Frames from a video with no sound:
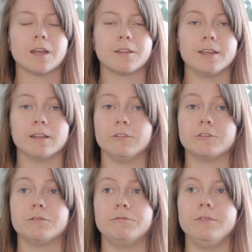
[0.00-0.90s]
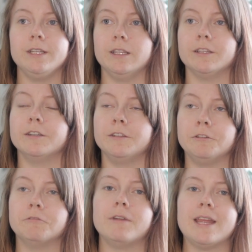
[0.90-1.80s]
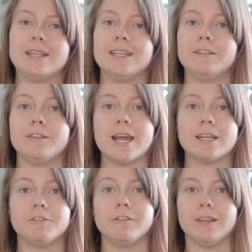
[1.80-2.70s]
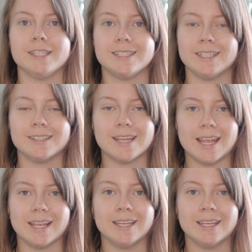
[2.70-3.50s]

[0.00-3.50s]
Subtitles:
I think it looks really great in a naturalistic tank.